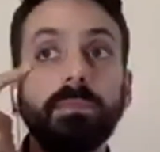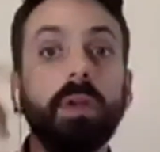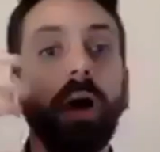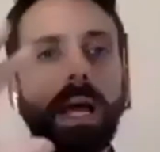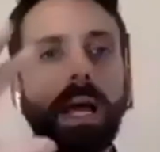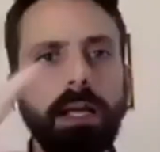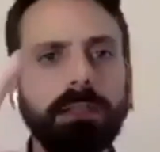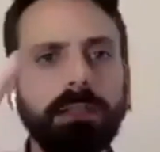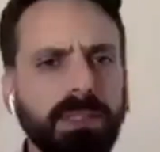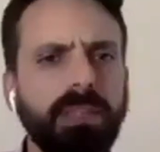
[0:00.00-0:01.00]
you know, I
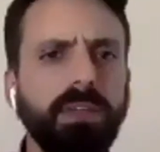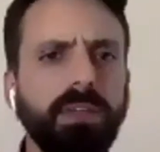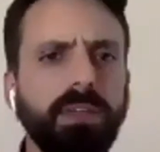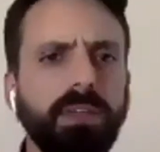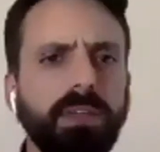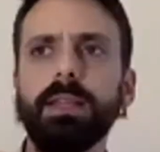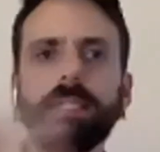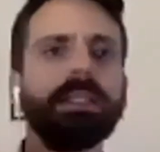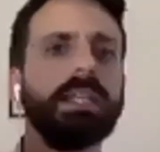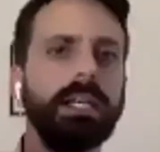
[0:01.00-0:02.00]
specifically look at
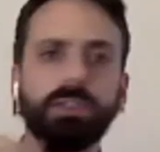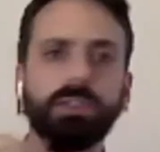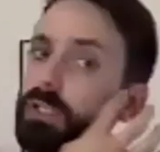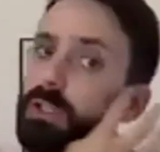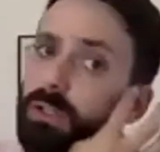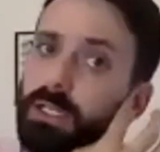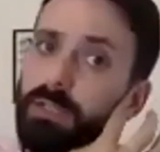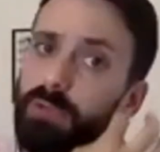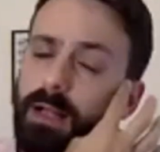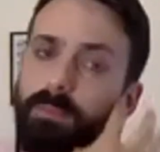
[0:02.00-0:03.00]
the international
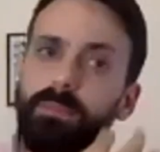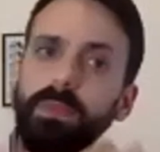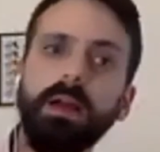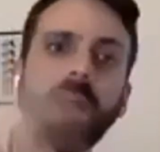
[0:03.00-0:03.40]
security realm.